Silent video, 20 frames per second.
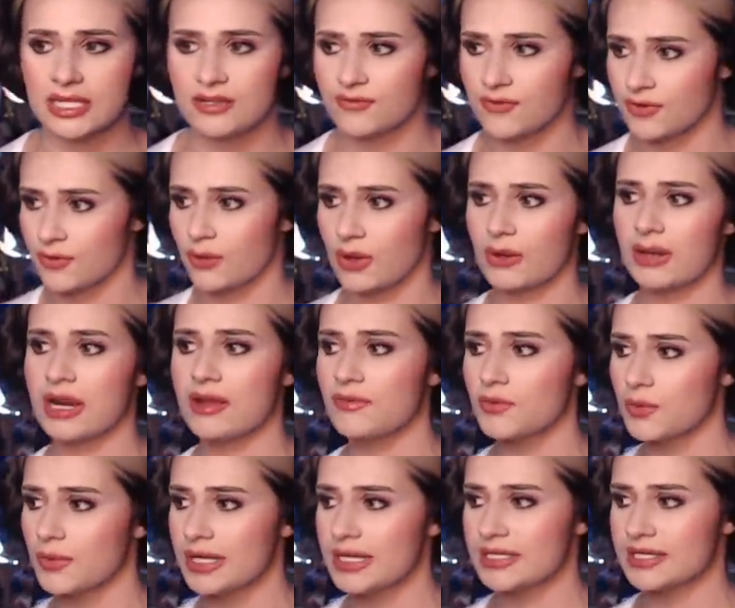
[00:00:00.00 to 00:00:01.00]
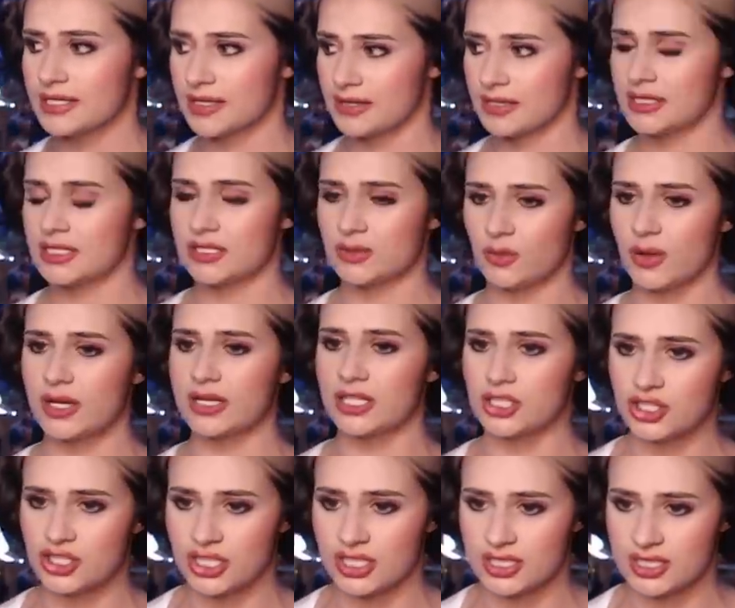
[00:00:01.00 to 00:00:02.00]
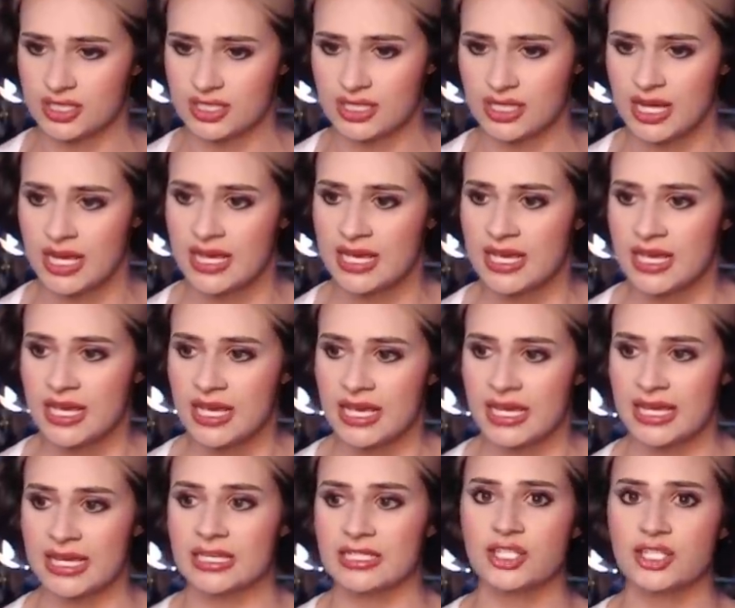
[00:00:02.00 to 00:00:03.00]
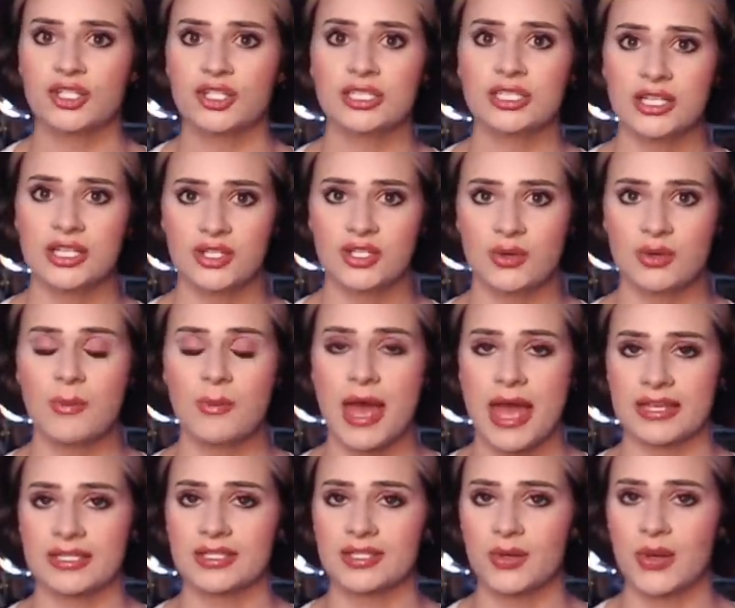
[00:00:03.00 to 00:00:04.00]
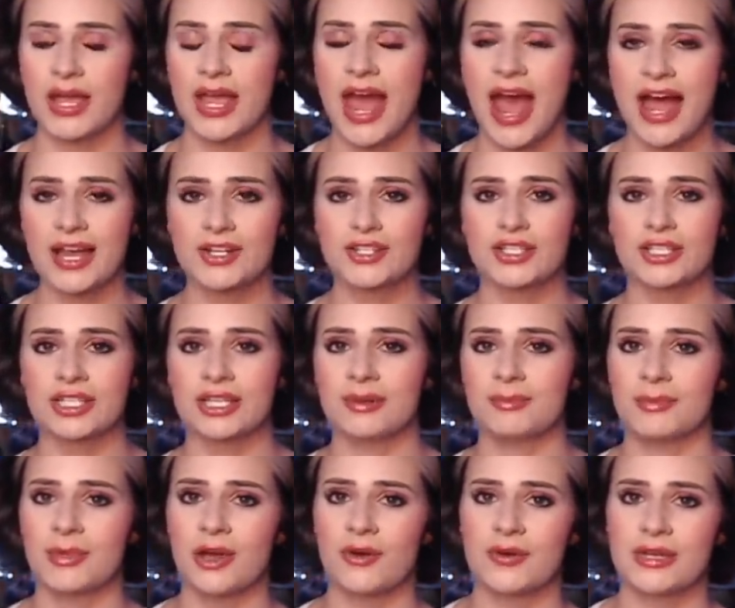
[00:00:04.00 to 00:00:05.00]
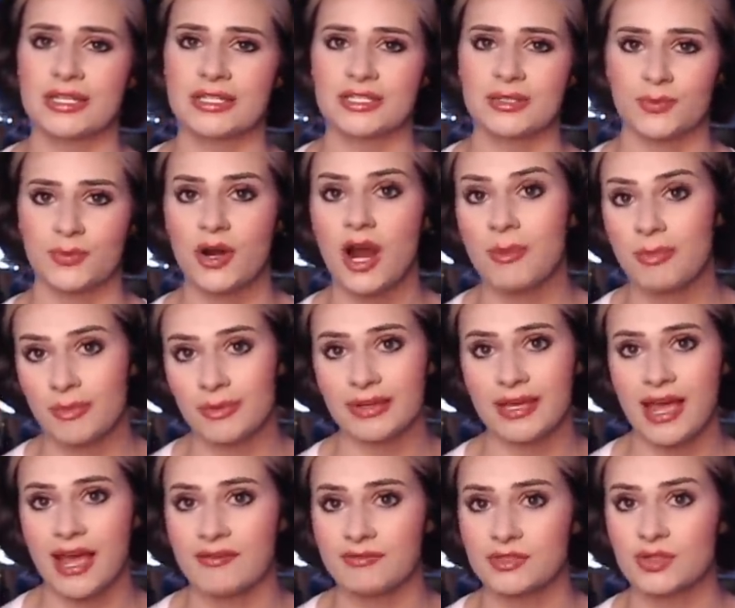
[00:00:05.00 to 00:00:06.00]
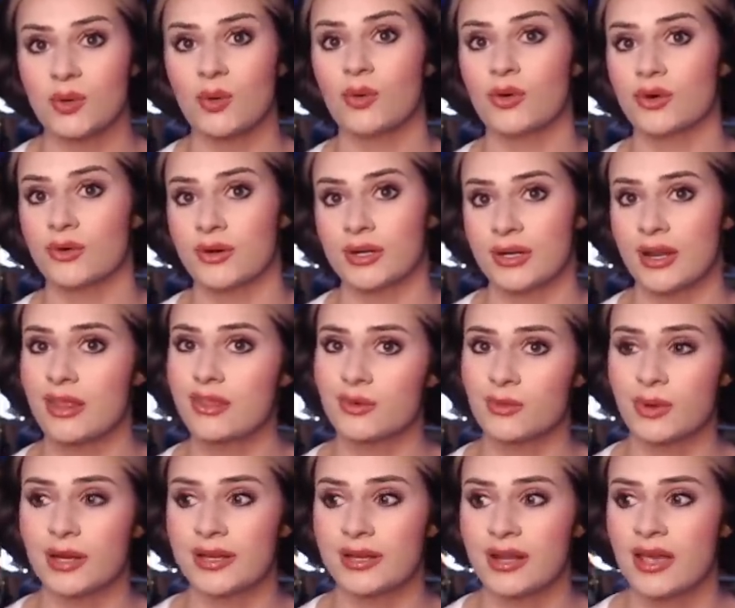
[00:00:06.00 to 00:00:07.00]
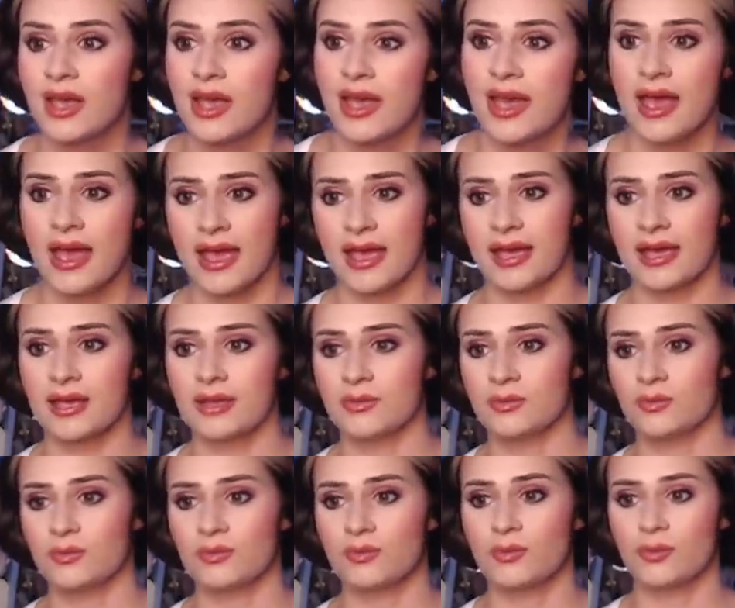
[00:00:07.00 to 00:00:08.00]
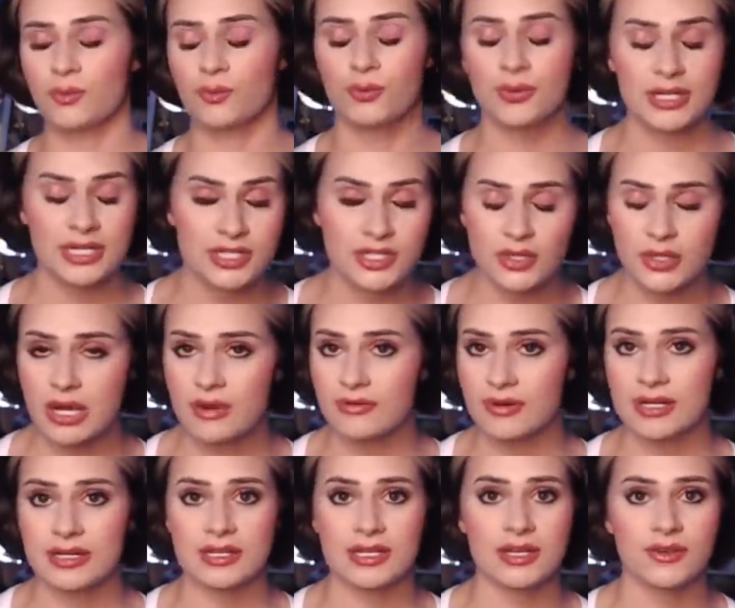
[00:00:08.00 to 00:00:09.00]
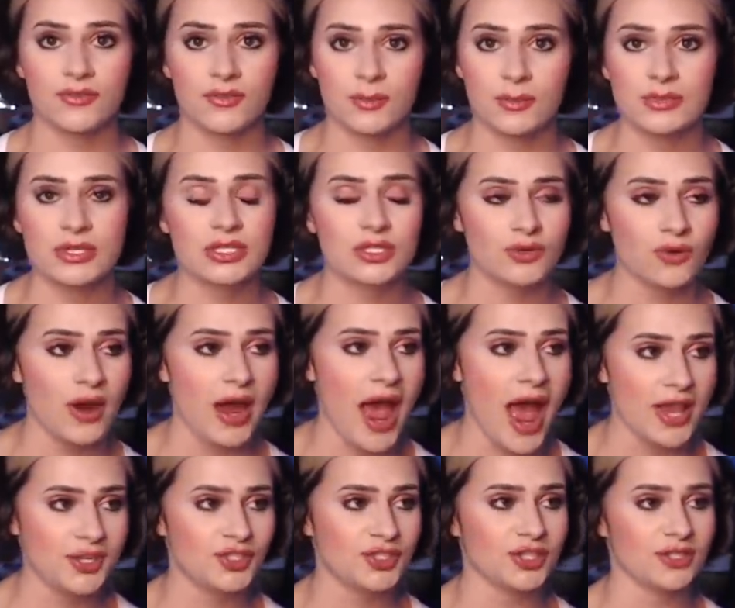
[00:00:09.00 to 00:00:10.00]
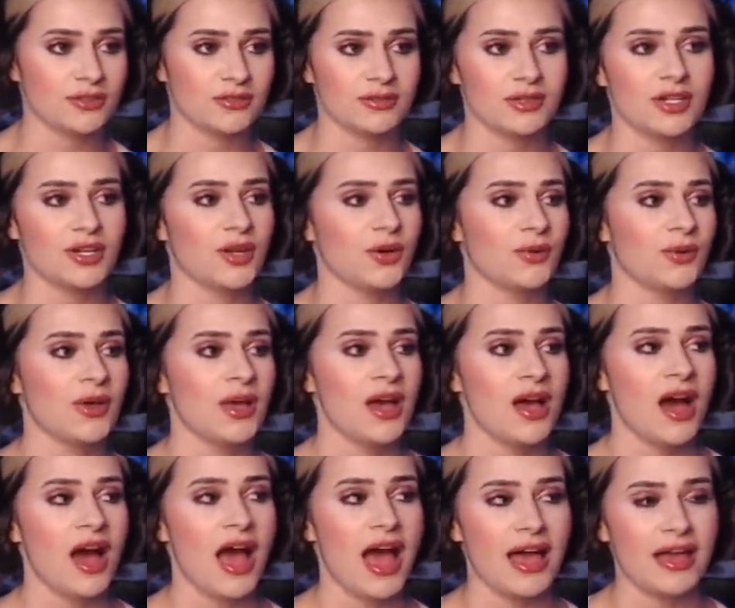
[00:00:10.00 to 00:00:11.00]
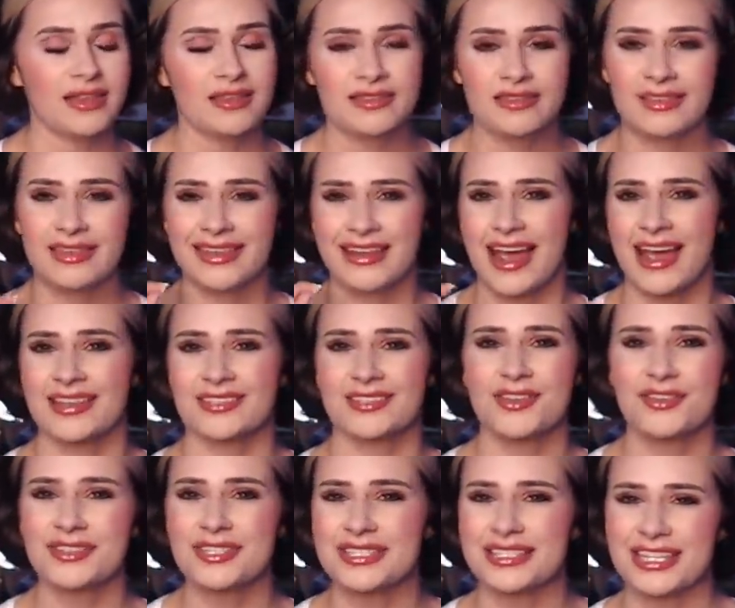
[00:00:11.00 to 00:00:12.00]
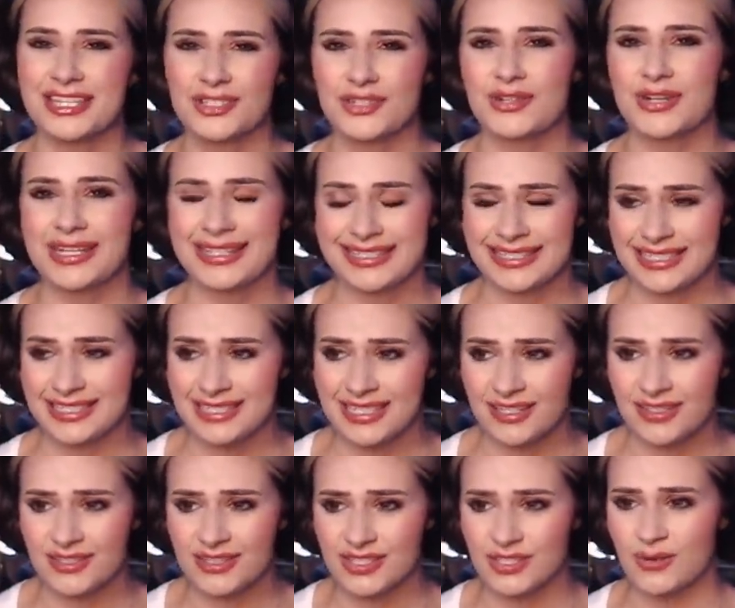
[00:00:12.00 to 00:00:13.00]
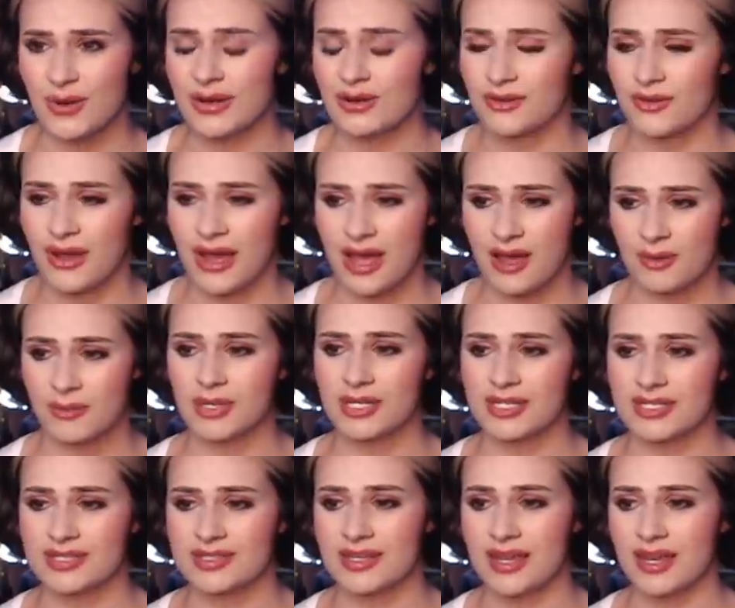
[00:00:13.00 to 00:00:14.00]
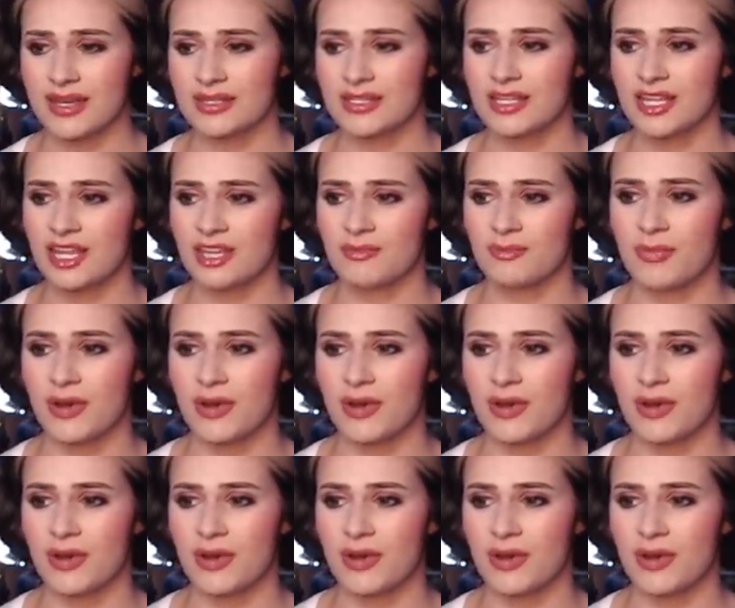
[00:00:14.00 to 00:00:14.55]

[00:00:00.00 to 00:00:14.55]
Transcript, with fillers: And for whatever reason, this one, it just, it turned into a mess. So I actually am going to probably have to order another one and redo everything from scratch. And, you know, I, it has all these intricate details, so I don't know how I'm going to sand it.